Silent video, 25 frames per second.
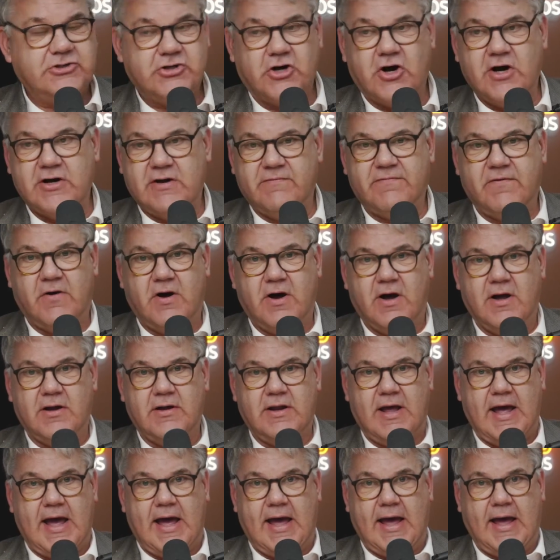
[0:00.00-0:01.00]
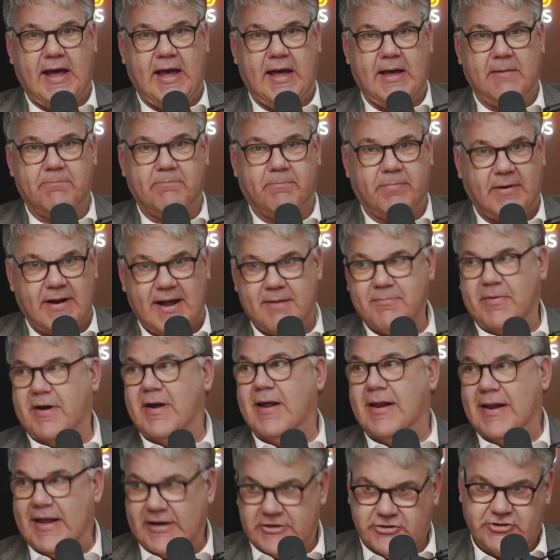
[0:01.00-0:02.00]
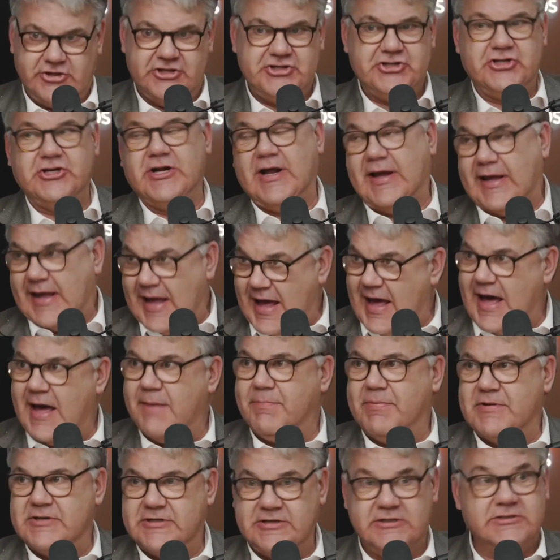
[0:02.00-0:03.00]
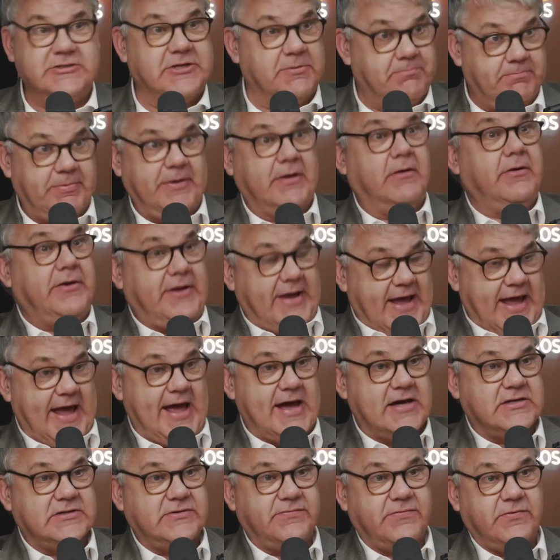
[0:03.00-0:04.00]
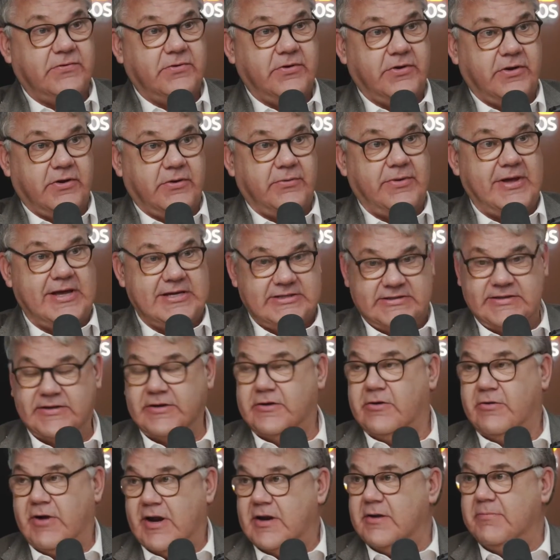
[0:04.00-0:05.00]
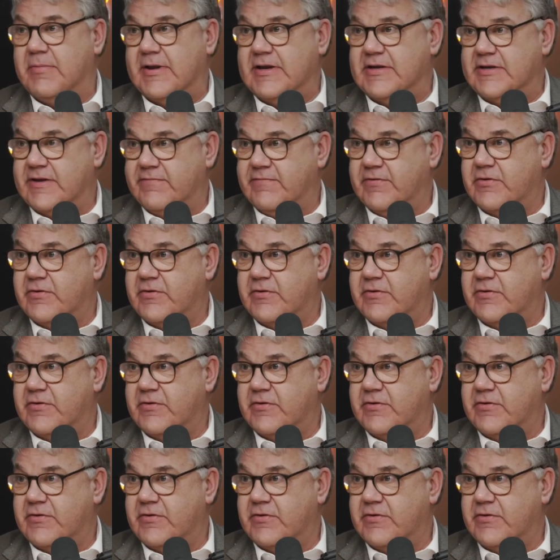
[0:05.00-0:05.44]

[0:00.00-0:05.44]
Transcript: Trying to find a plumber, electrician, a carpenter to build your house for you is incredibly difficult.